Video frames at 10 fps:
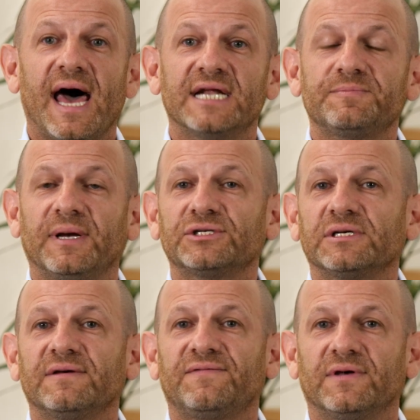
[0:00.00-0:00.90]
and
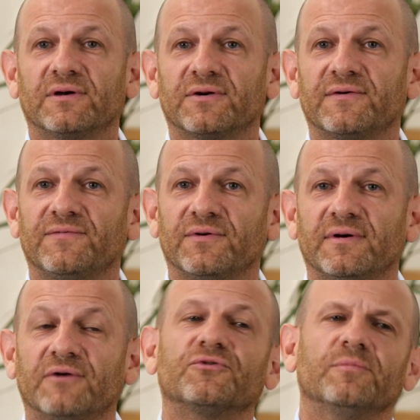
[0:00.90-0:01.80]
especially a
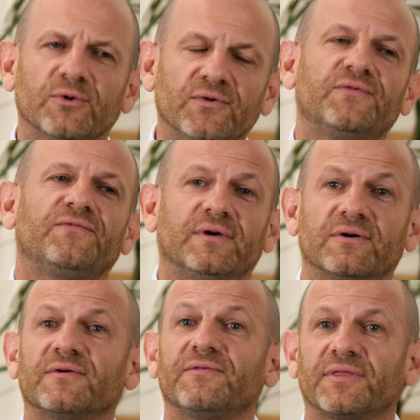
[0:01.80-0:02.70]
removed
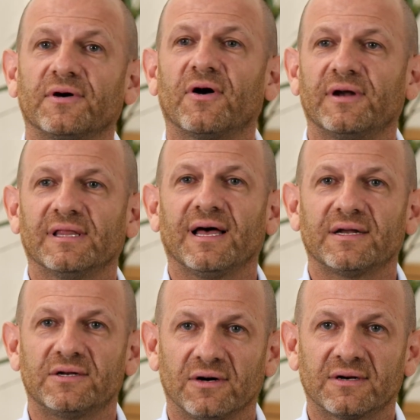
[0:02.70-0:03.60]
figure of authority like
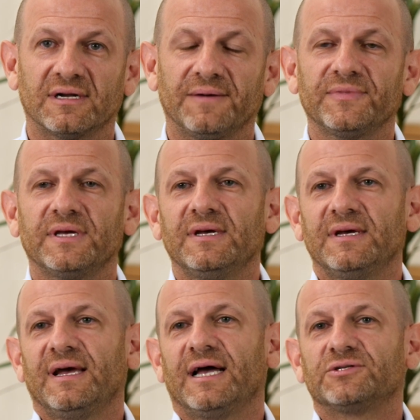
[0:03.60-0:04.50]
a doctor.
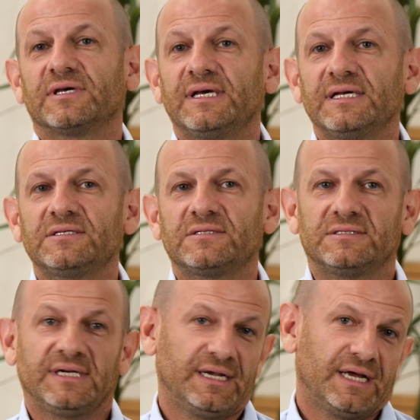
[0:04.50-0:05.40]
And so kids
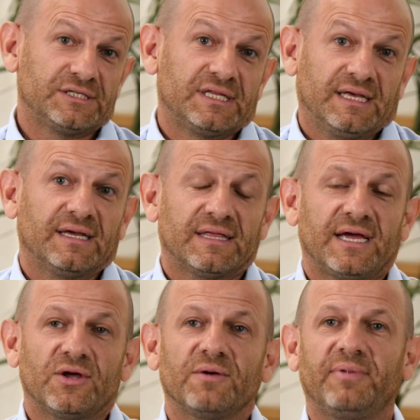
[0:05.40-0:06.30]
and teenagers think
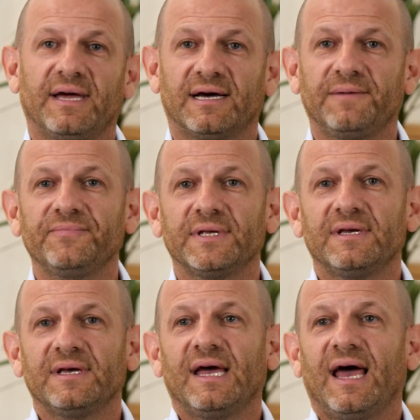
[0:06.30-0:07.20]
they know better,
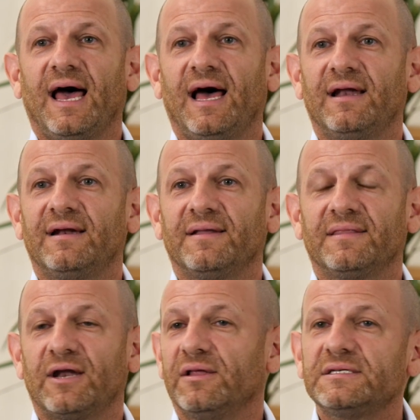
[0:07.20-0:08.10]
and
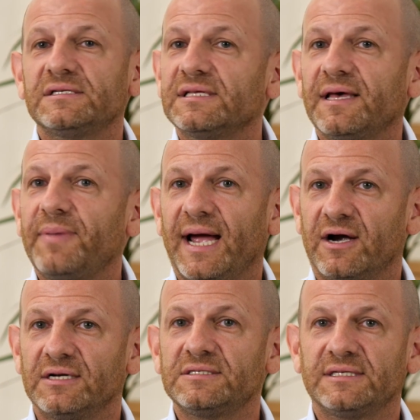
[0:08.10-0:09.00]
they don't listen to their
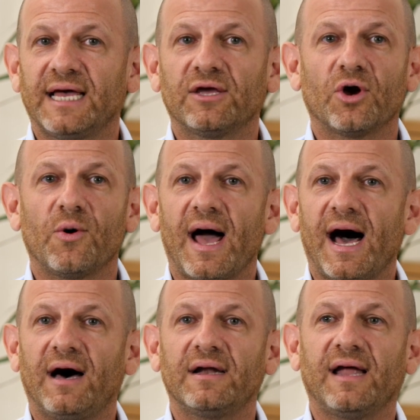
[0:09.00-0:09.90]
parents, and they go
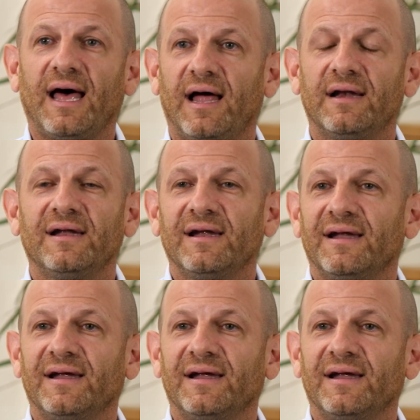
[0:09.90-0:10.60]
out, and